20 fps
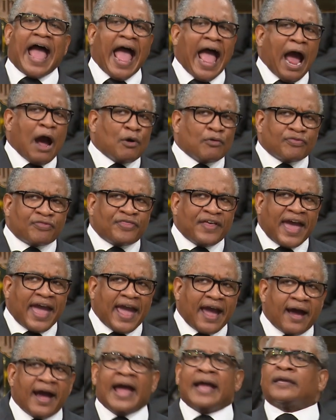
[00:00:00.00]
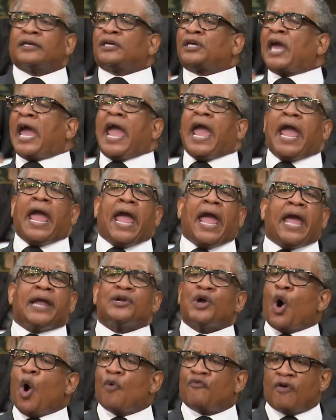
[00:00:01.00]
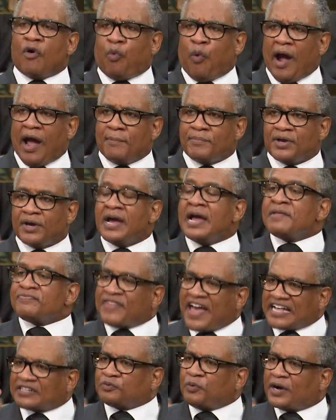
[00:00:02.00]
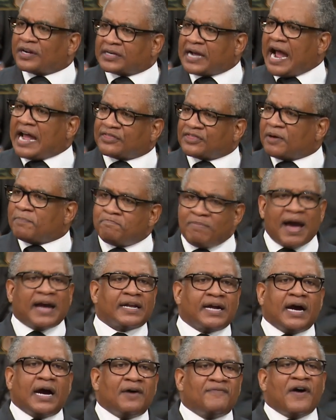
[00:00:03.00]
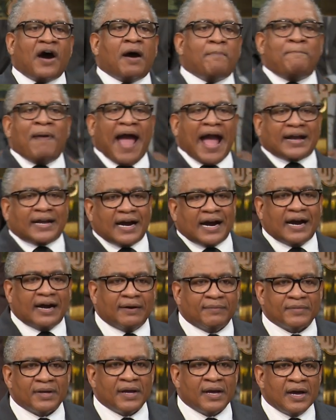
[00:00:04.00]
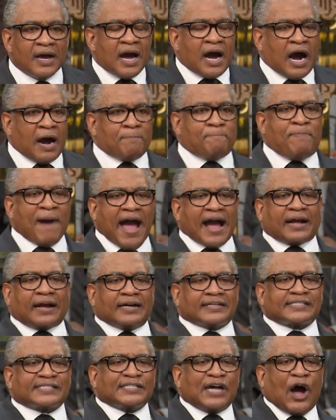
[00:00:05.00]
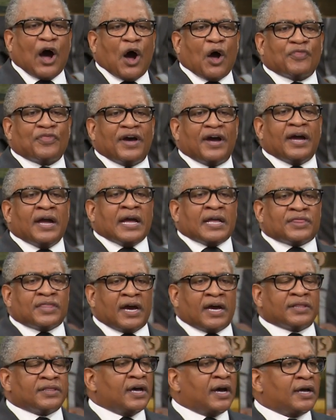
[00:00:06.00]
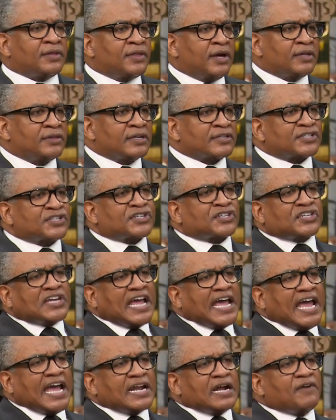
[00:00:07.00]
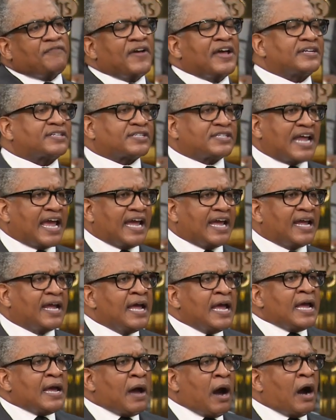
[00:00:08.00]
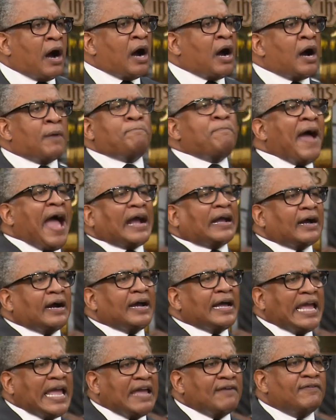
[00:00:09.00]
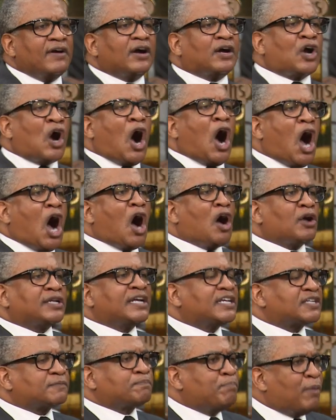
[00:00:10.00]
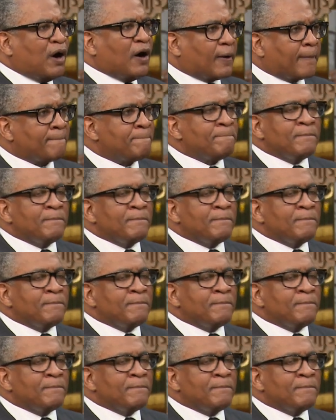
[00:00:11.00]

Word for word: out there can overwhelm you. That's what got the better of Habakkuk. Habakkuk saw the, the, the, the, the sin of his day. Uh, Habakkuk even called his book